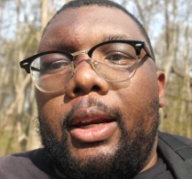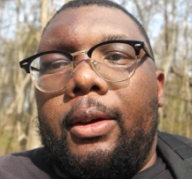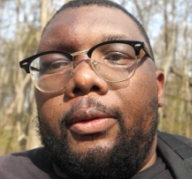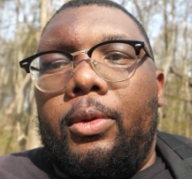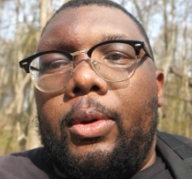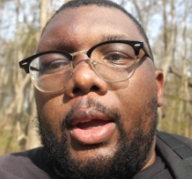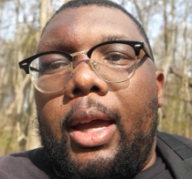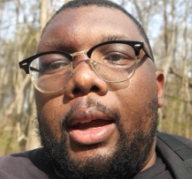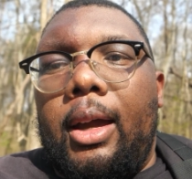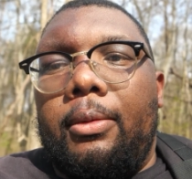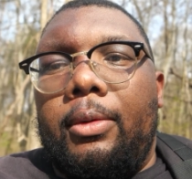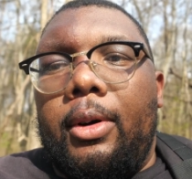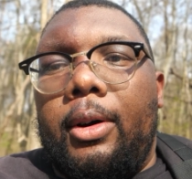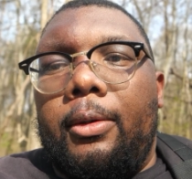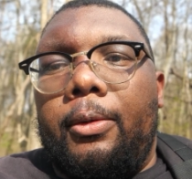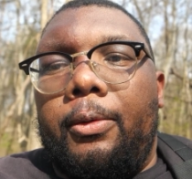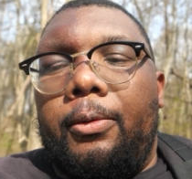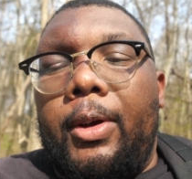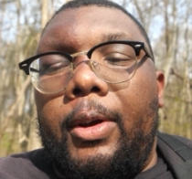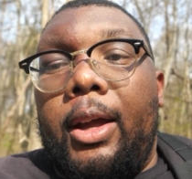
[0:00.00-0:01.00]
If you have
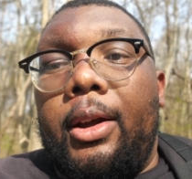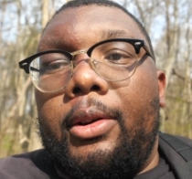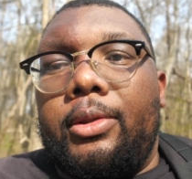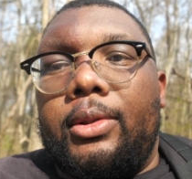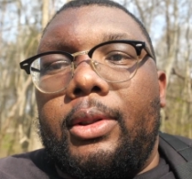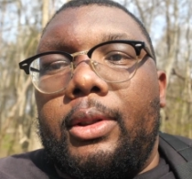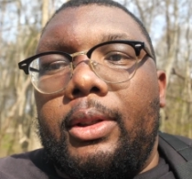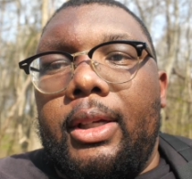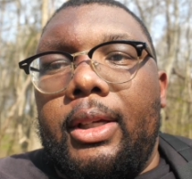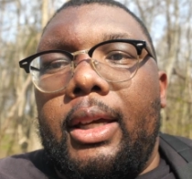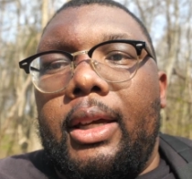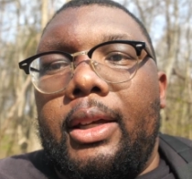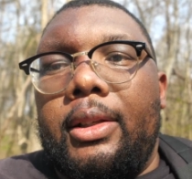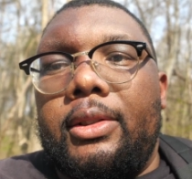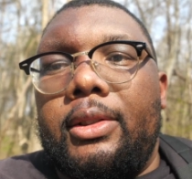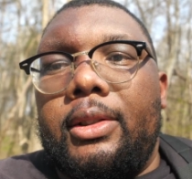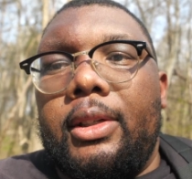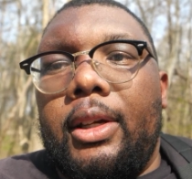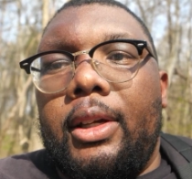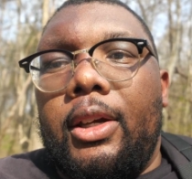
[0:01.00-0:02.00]
a faster
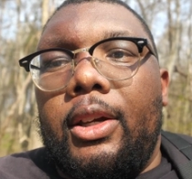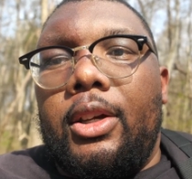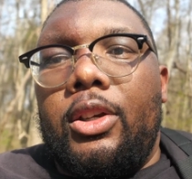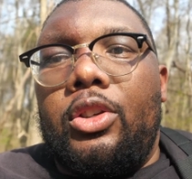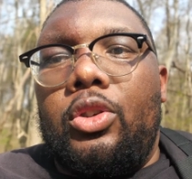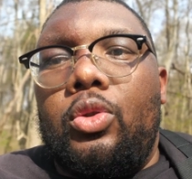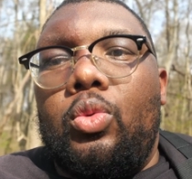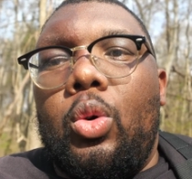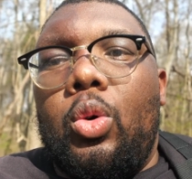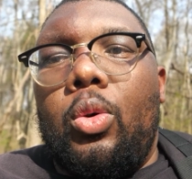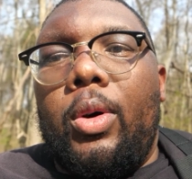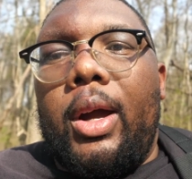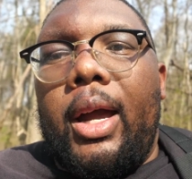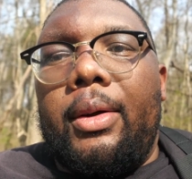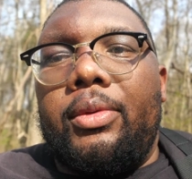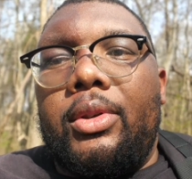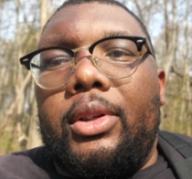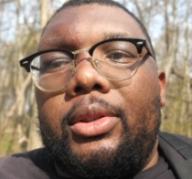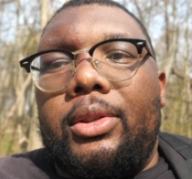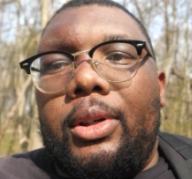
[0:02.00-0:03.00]
lens, you won't
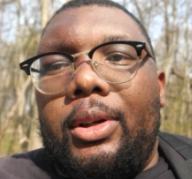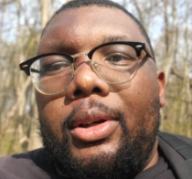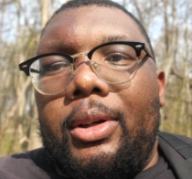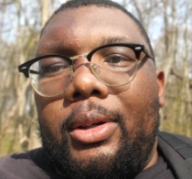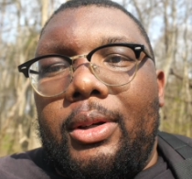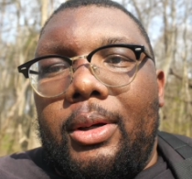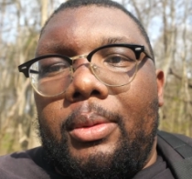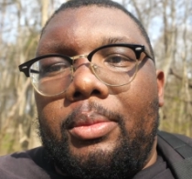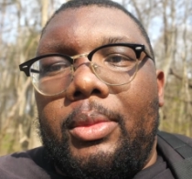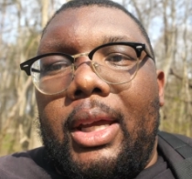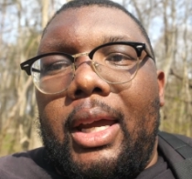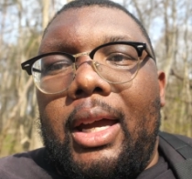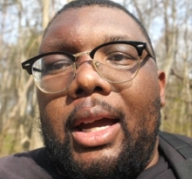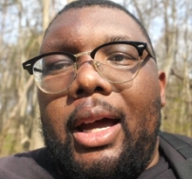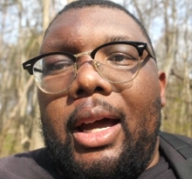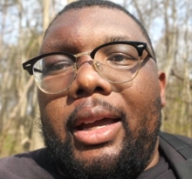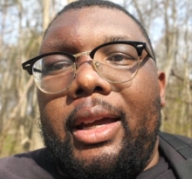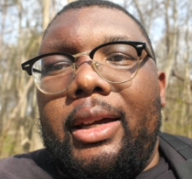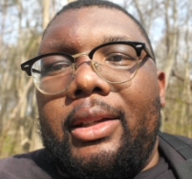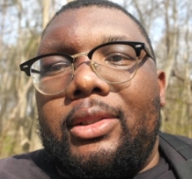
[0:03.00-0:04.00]
have to turn up that
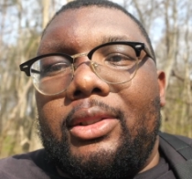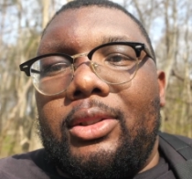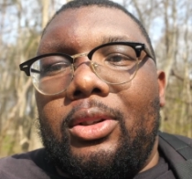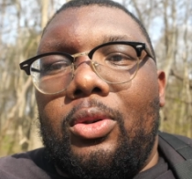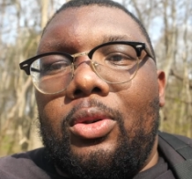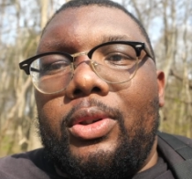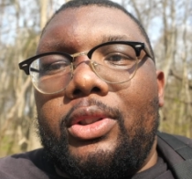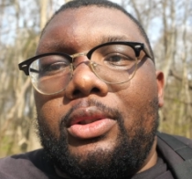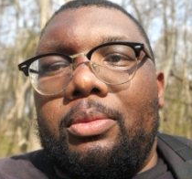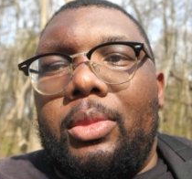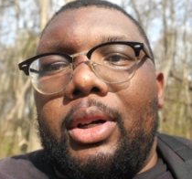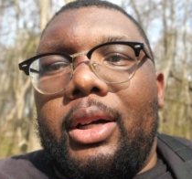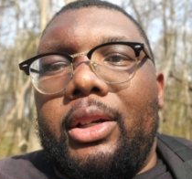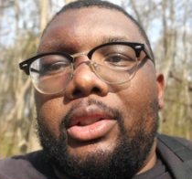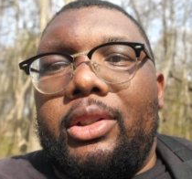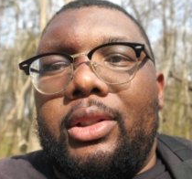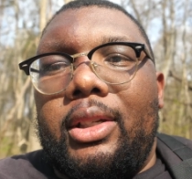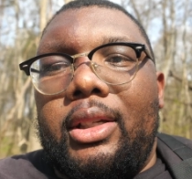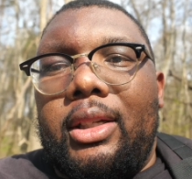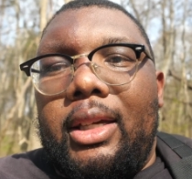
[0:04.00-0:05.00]
ISO as
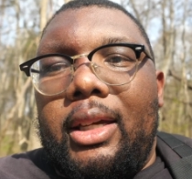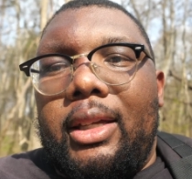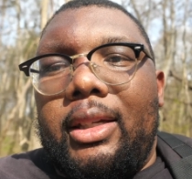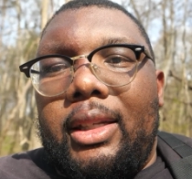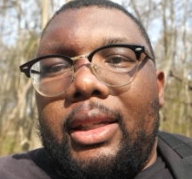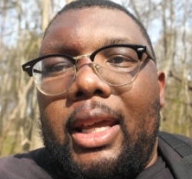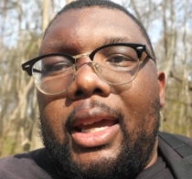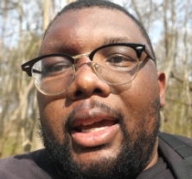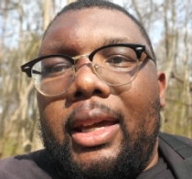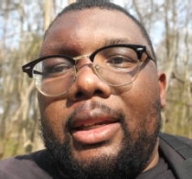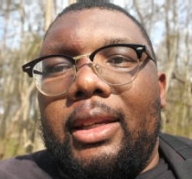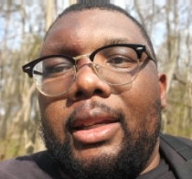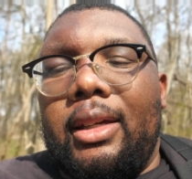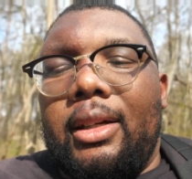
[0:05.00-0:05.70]
much to get that